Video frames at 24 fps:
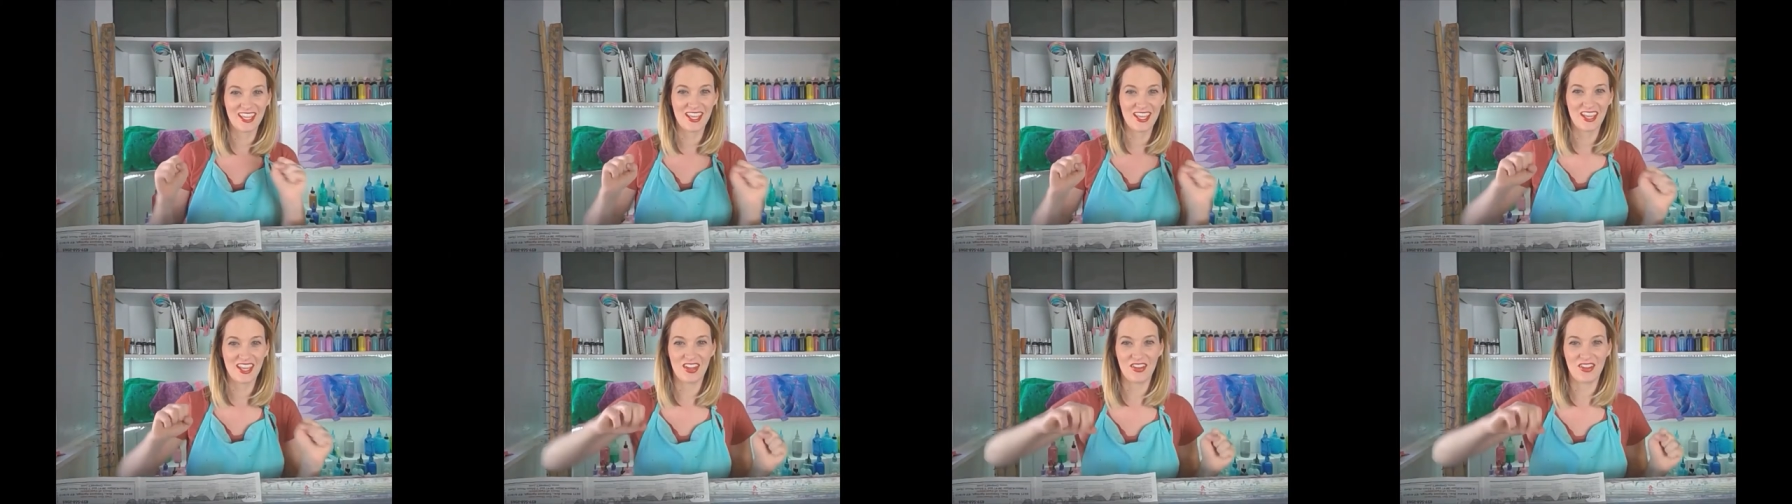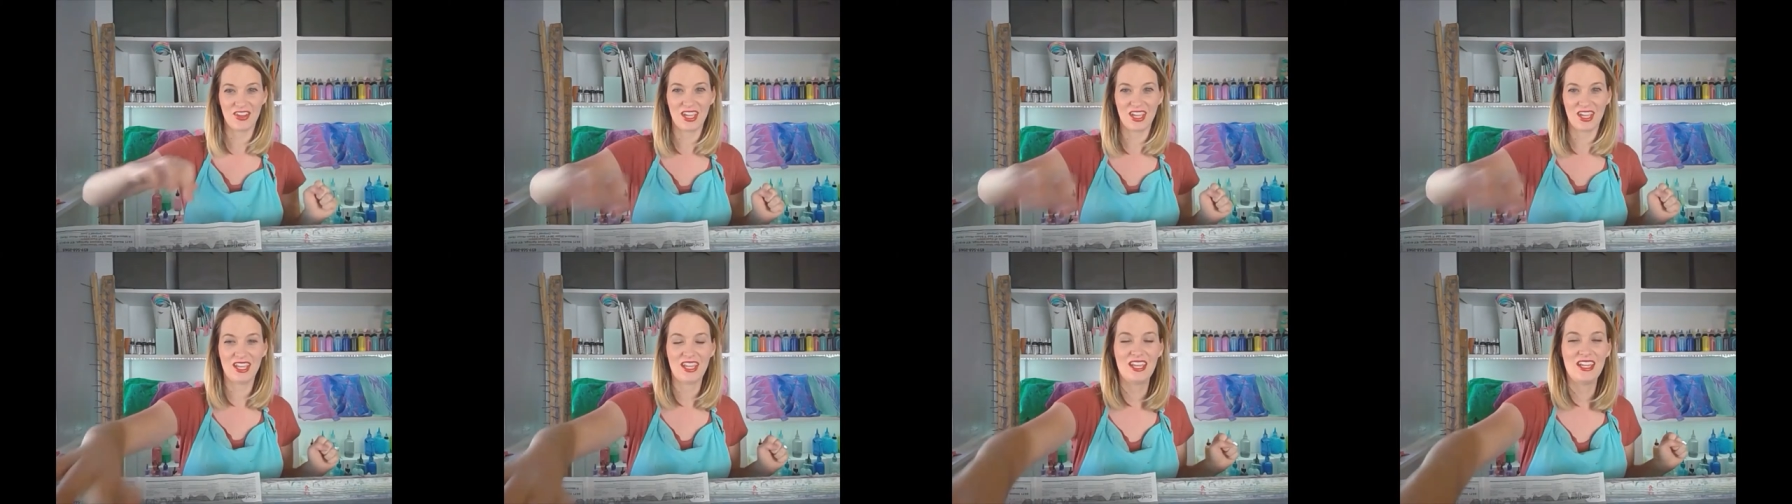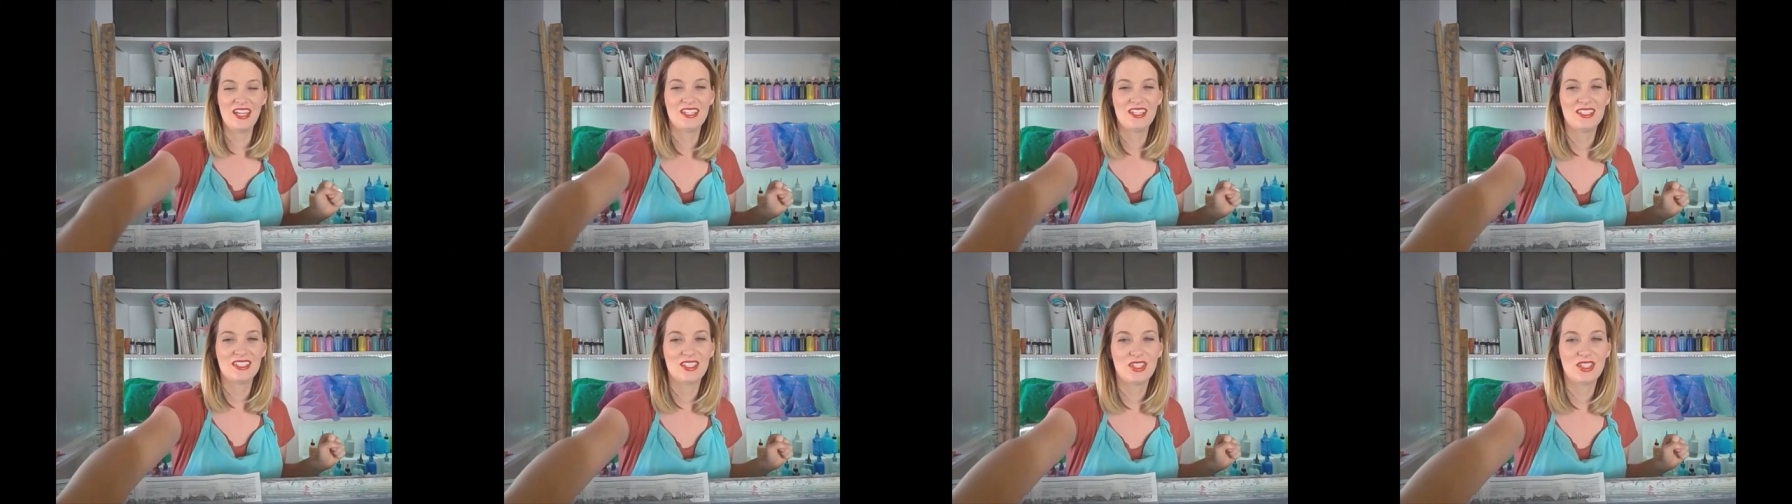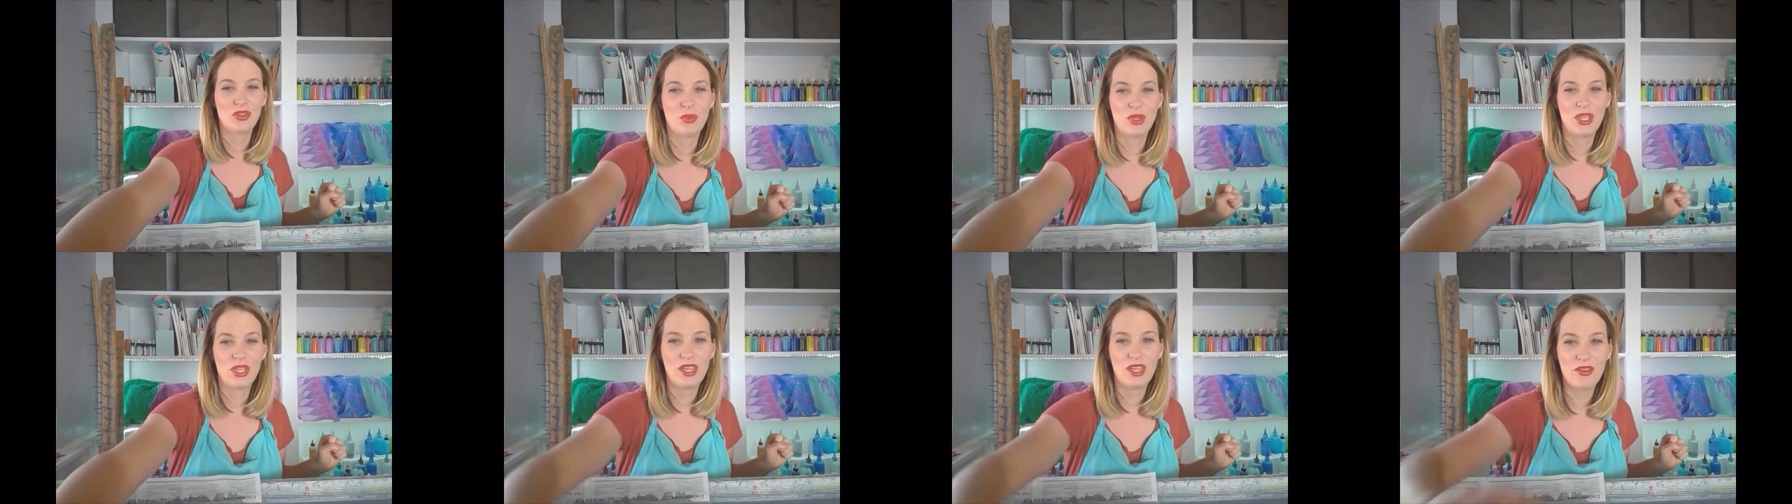Okay, so
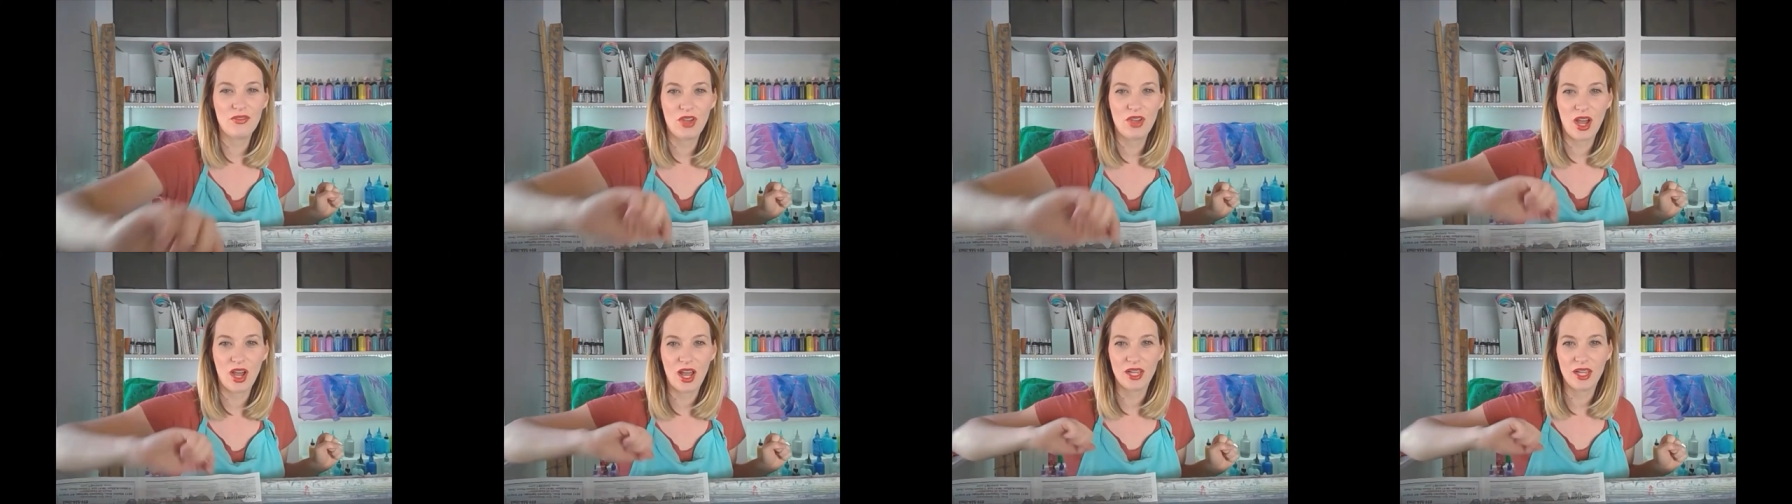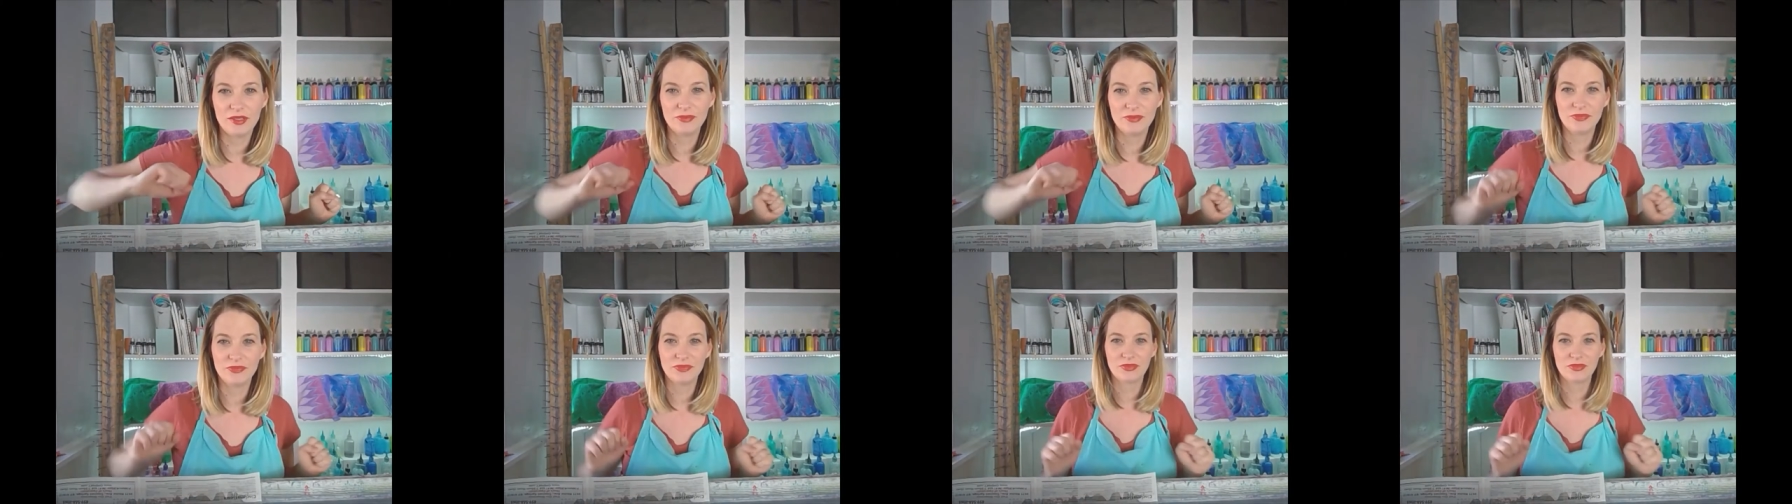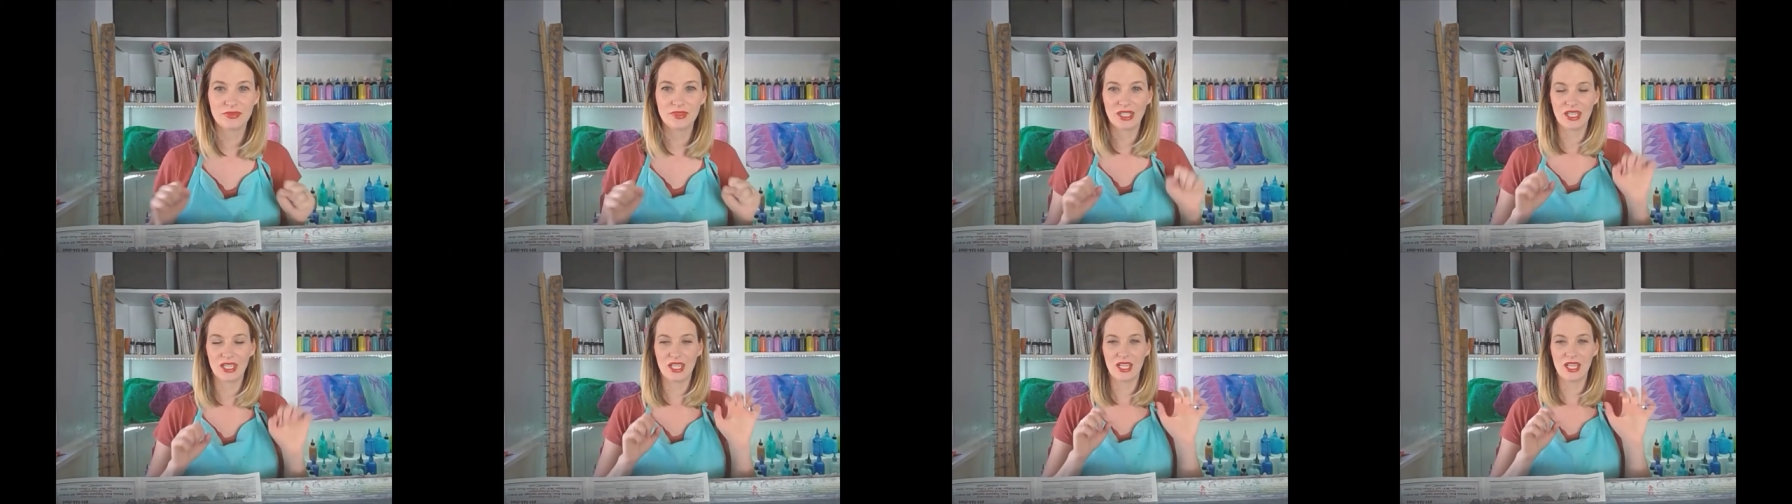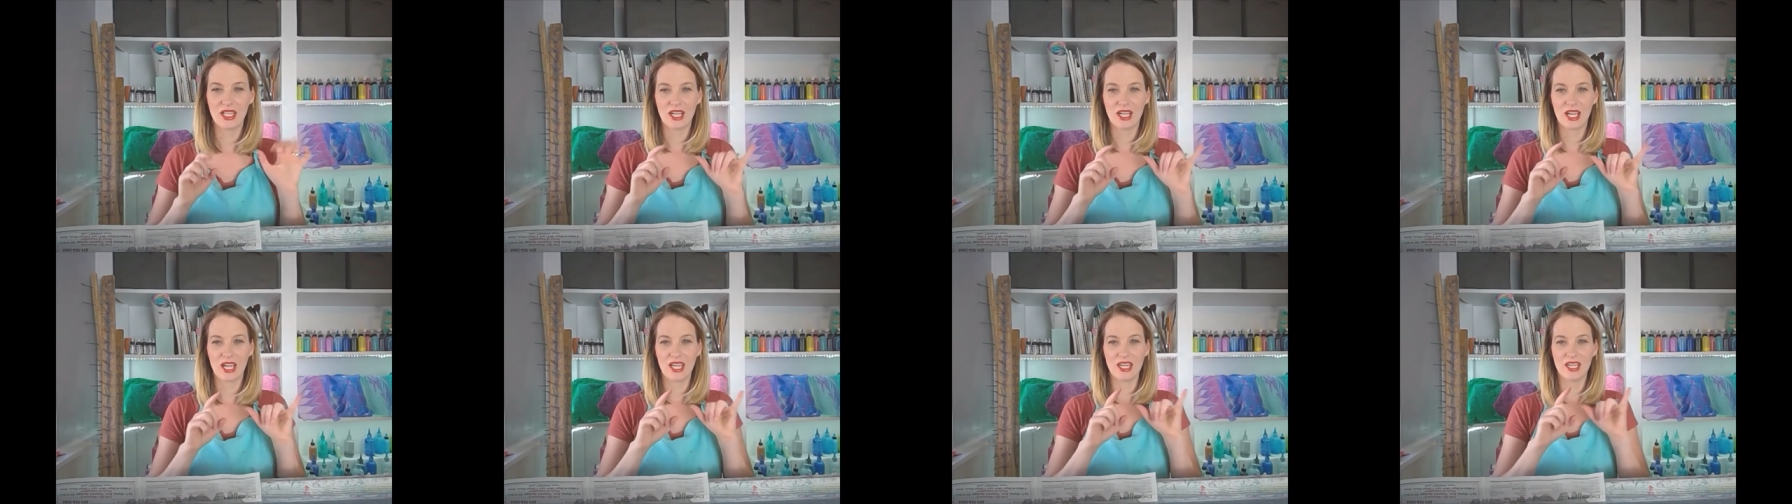we have got
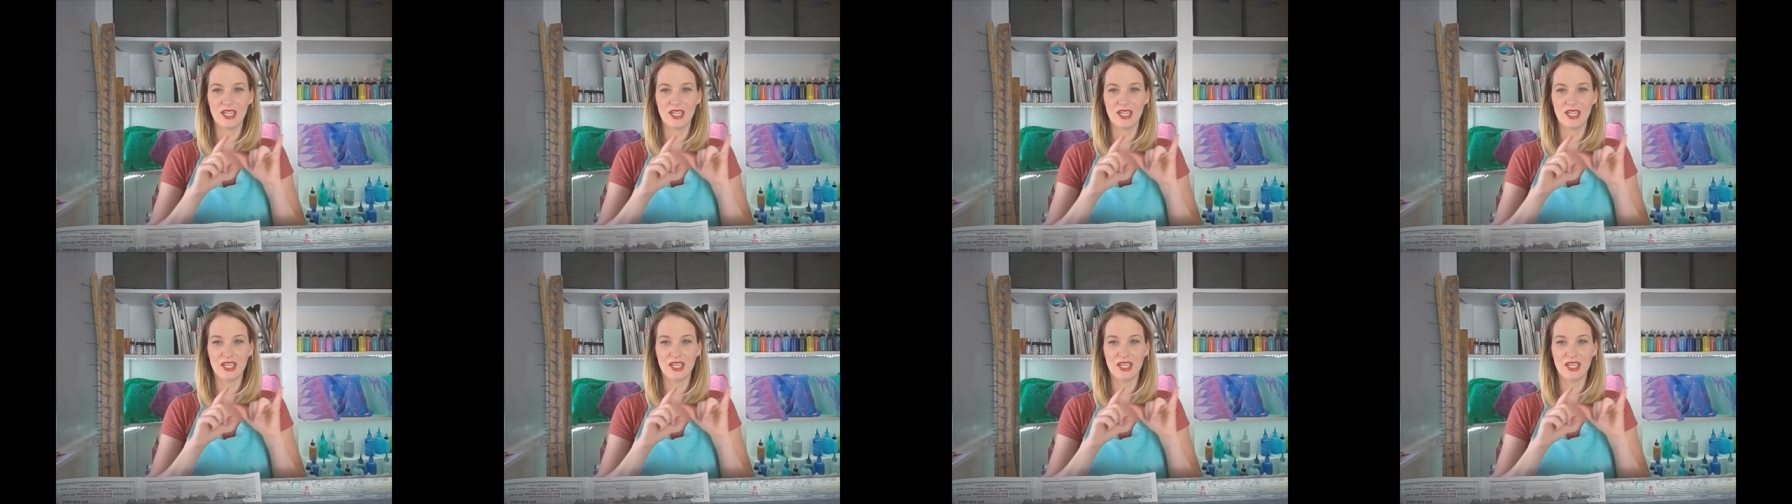kind